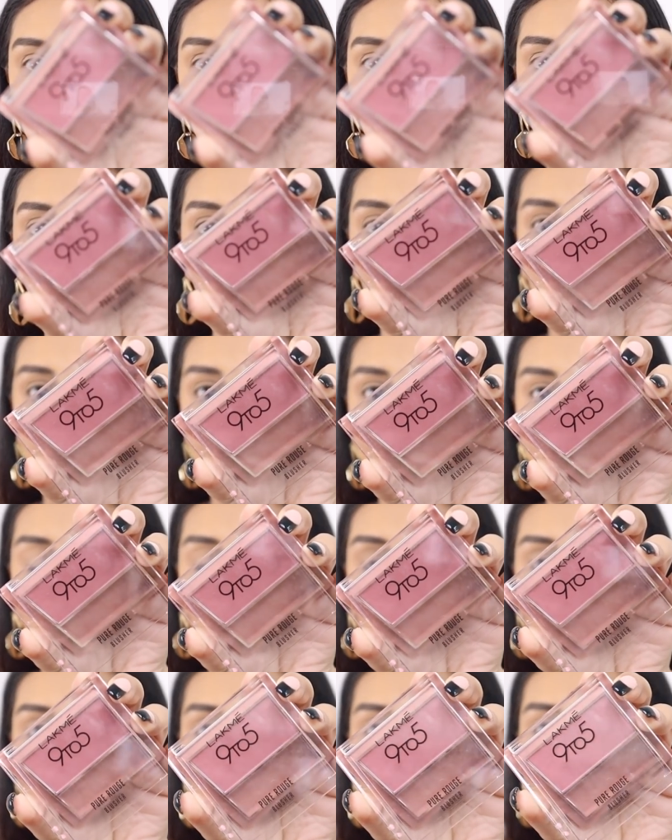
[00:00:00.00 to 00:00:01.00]

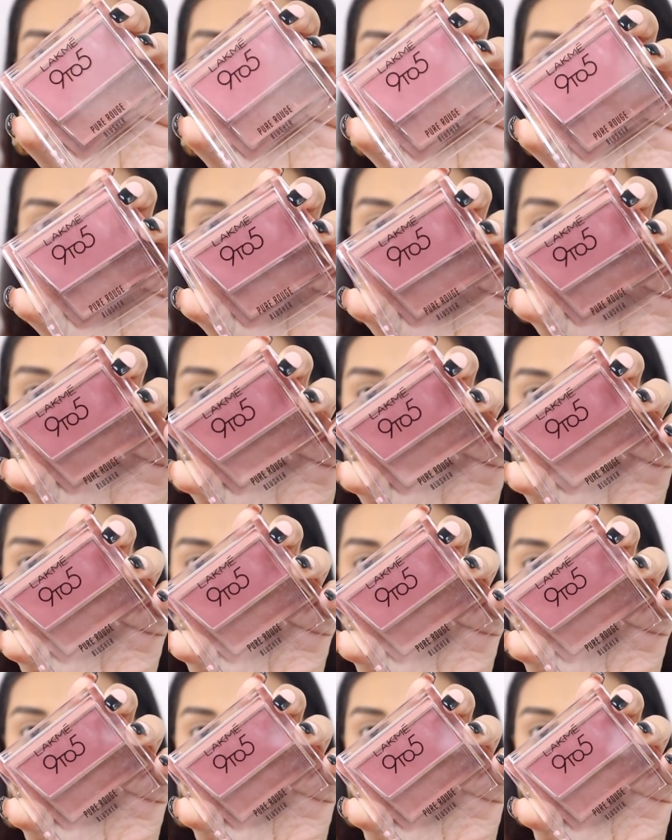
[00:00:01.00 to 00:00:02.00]
jabbering and
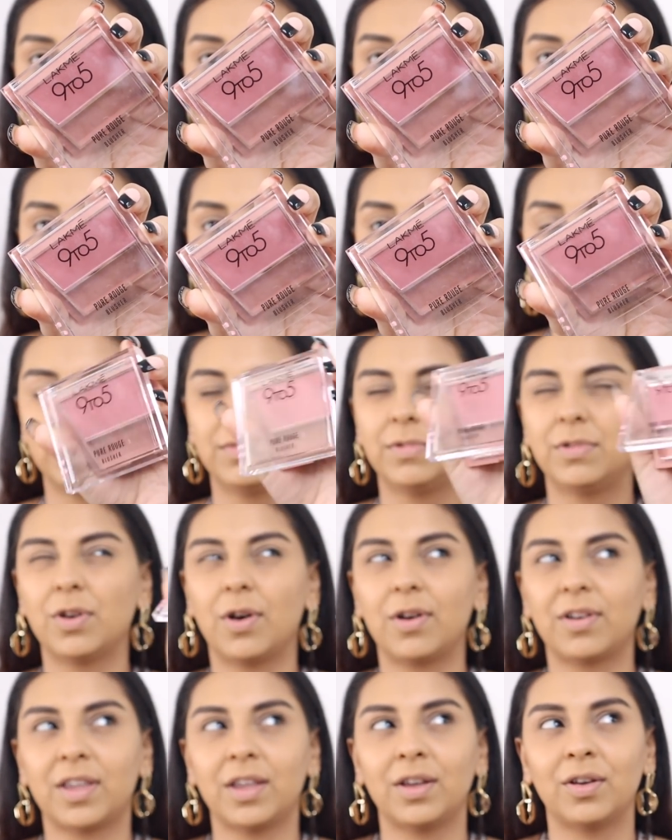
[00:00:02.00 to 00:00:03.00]
yammering and
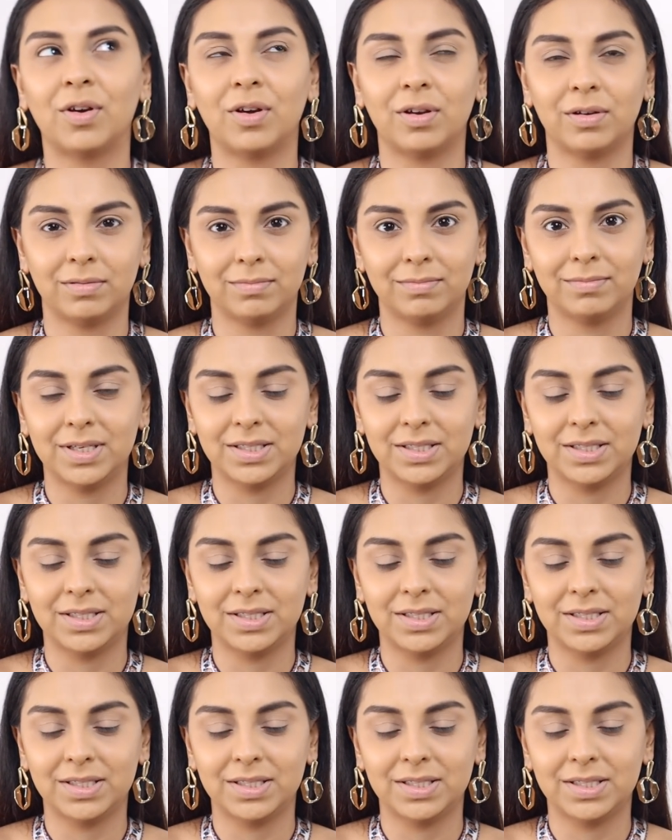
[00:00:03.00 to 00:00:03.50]
talking on.